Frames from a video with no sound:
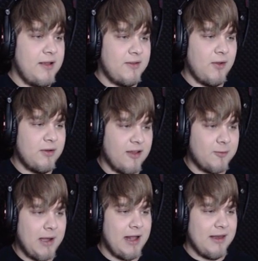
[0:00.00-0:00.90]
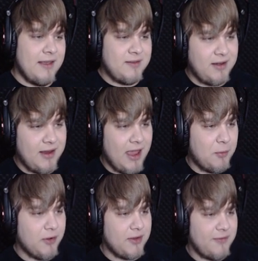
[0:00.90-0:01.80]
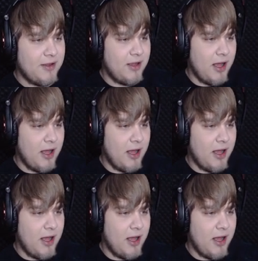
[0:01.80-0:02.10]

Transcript: Sonia smiled. Yesterday I was at the